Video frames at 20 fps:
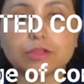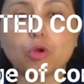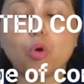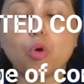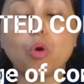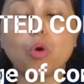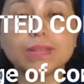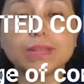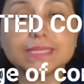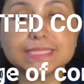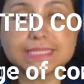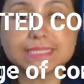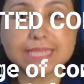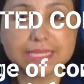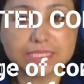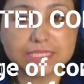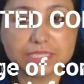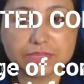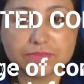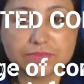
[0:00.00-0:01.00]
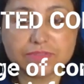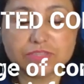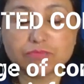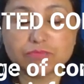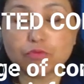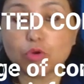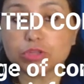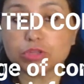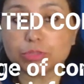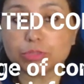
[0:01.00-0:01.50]
or incentives
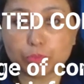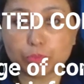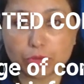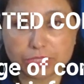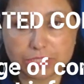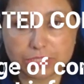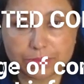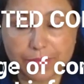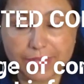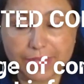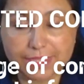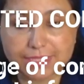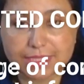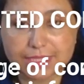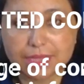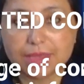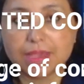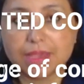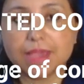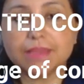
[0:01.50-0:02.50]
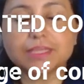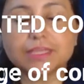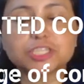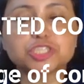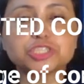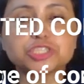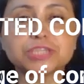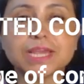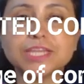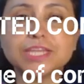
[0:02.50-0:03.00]
for the prospects in
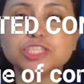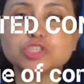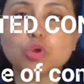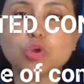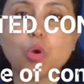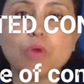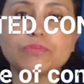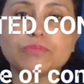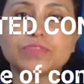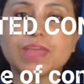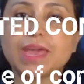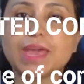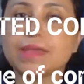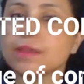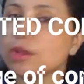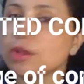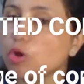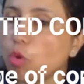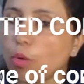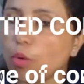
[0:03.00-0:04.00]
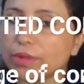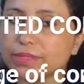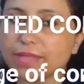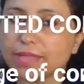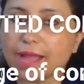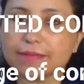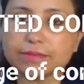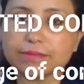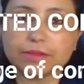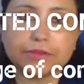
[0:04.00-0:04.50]
exchange of their
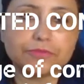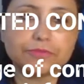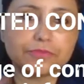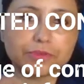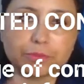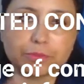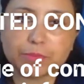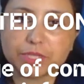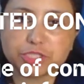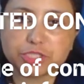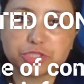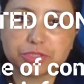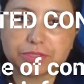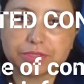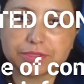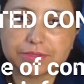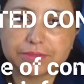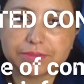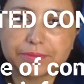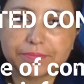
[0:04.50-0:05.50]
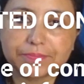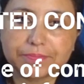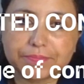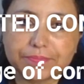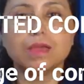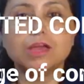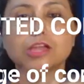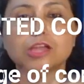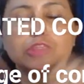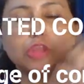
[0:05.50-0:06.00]
contact information.
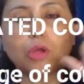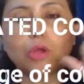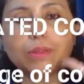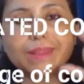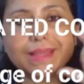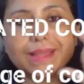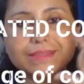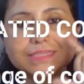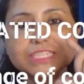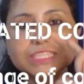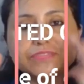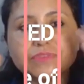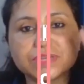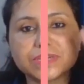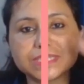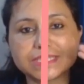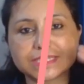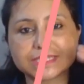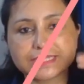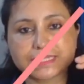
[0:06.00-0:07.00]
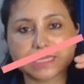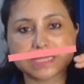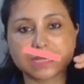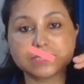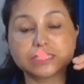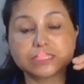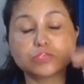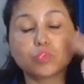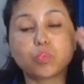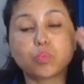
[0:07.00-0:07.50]
Now let us first
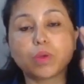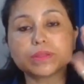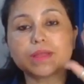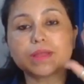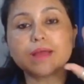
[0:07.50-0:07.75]
discuss what are